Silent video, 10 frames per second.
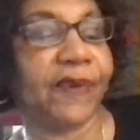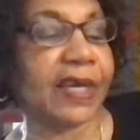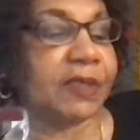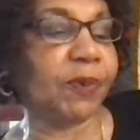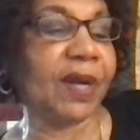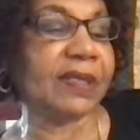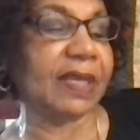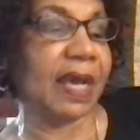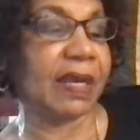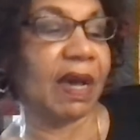vice
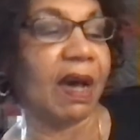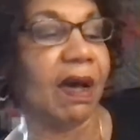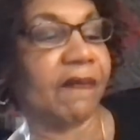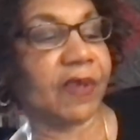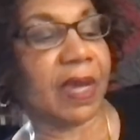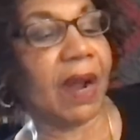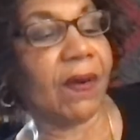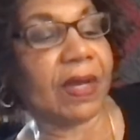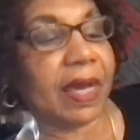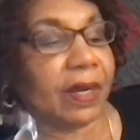president of the
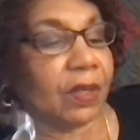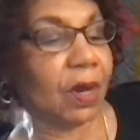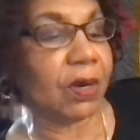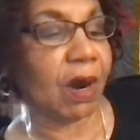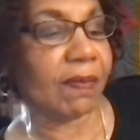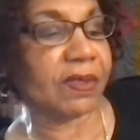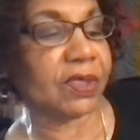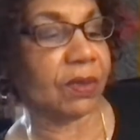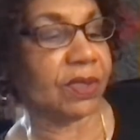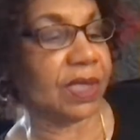Carolina Longarm
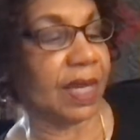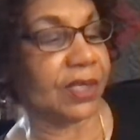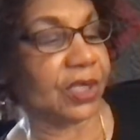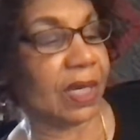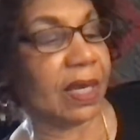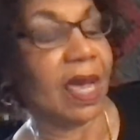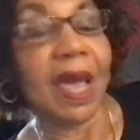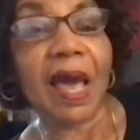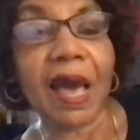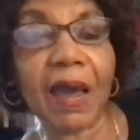Association,
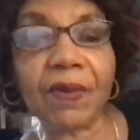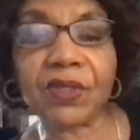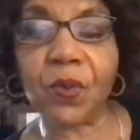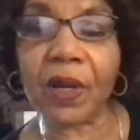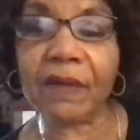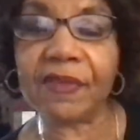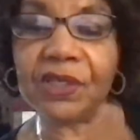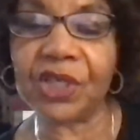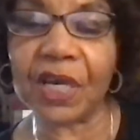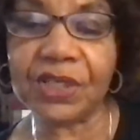I was one of the
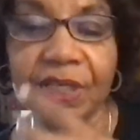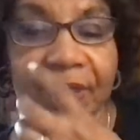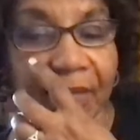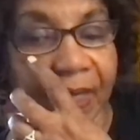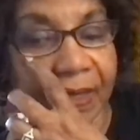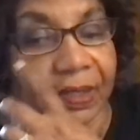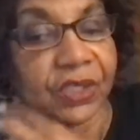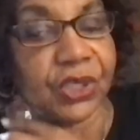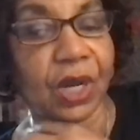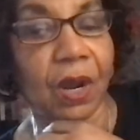judges in this
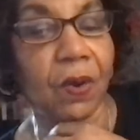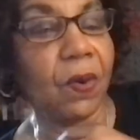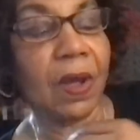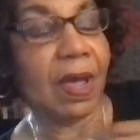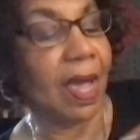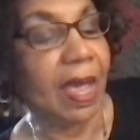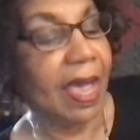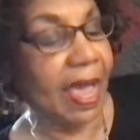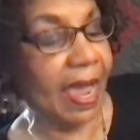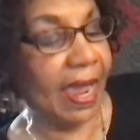show,
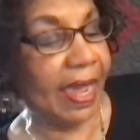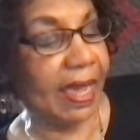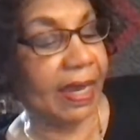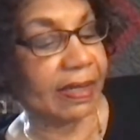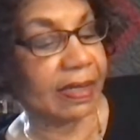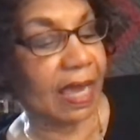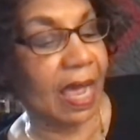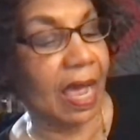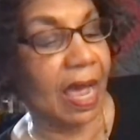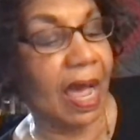and
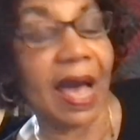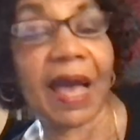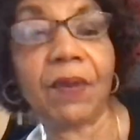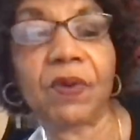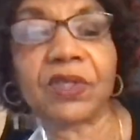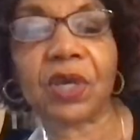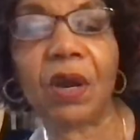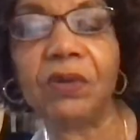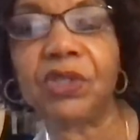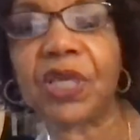I was
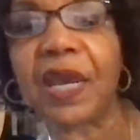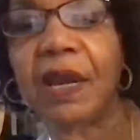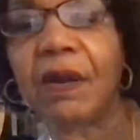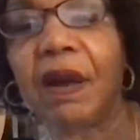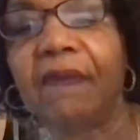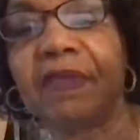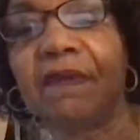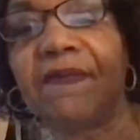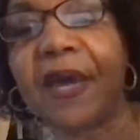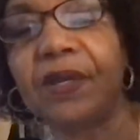co-chair of the
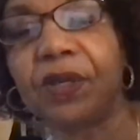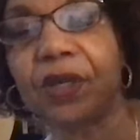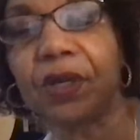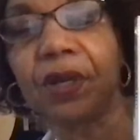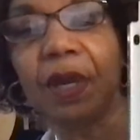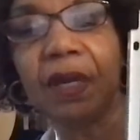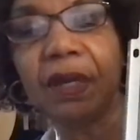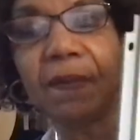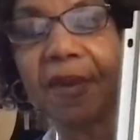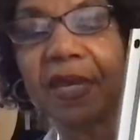vendor
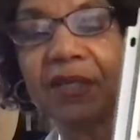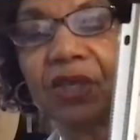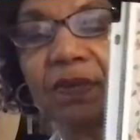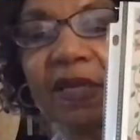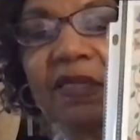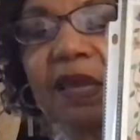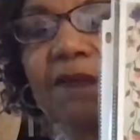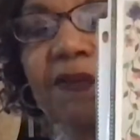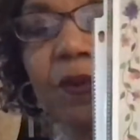committee. So myself